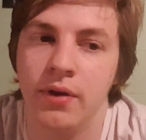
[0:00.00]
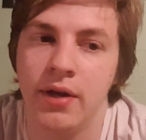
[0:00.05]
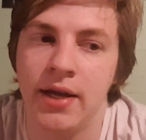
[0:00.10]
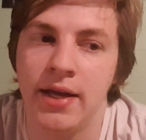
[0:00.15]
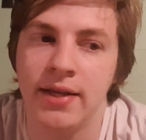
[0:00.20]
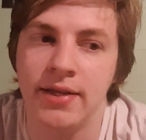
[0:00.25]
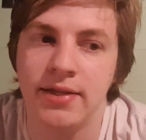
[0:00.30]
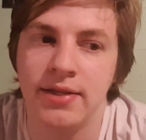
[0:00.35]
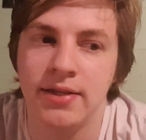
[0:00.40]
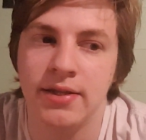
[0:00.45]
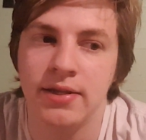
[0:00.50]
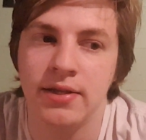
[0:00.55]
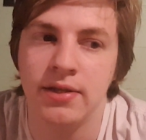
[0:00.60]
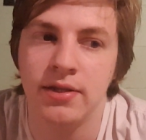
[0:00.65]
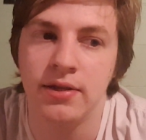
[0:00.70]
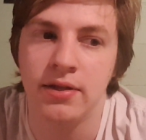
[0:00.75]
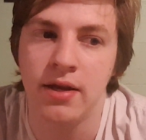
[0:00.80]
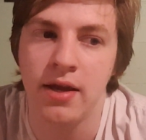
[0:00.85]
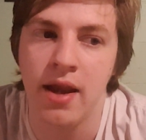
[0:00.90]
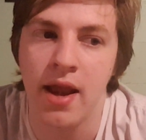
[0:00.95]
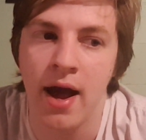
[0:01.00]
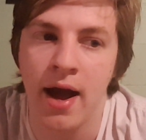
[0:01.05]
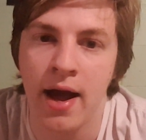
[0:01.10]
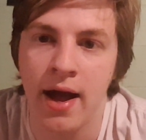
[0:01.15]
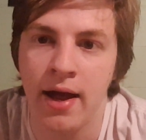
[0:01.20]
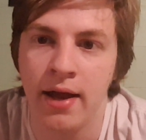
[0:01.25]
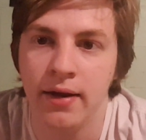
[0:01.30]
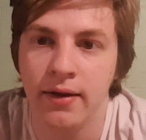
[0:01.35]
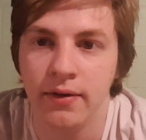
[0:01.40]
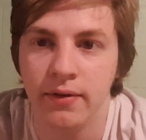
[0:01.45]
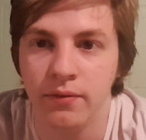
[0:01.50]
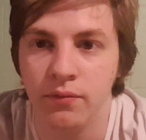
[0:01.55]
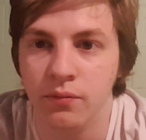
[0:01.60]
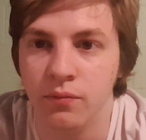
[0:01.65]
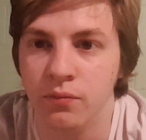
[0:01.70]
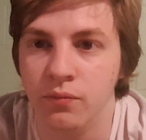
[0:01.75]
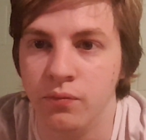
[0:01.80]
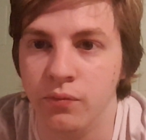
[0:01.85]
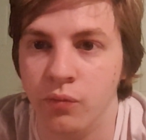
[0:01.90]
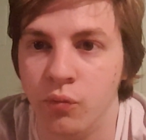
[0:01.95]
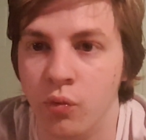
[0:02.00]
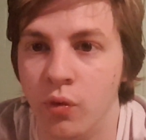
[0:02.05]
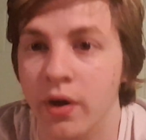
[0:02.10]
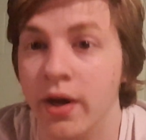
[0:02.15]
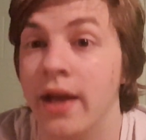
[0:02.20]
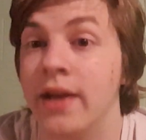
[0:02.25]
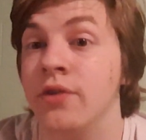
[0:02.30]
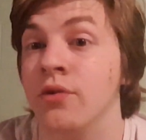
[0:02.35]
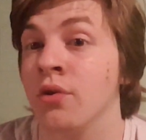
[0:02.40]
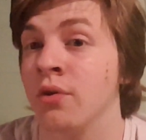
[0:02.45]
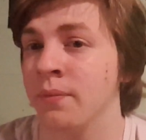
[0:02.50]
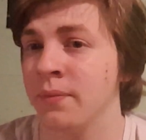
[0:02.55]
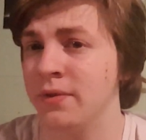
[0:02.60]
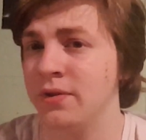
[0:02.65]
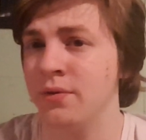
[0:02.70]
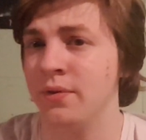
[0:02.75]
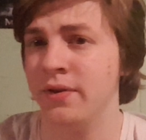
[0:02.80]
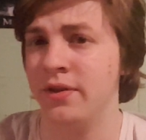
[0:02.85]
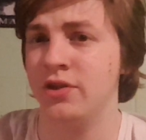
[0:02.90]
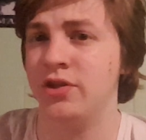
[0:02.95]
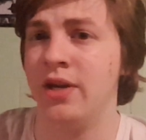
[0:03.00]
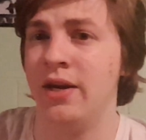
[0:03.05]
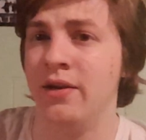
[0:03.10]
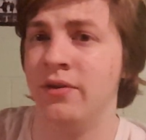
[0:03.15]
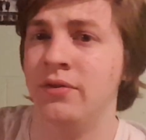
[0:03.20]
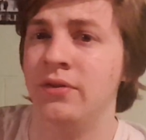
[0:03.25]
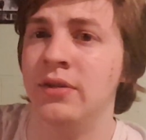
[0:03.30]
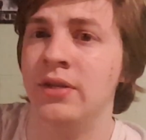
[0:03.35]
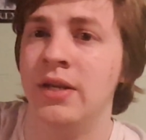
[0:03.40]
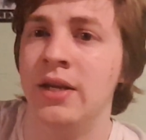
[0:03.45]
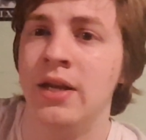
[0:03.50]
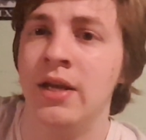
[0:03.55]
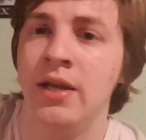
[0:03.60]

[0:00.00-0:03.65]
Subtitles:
It's not what I normally do on the channel.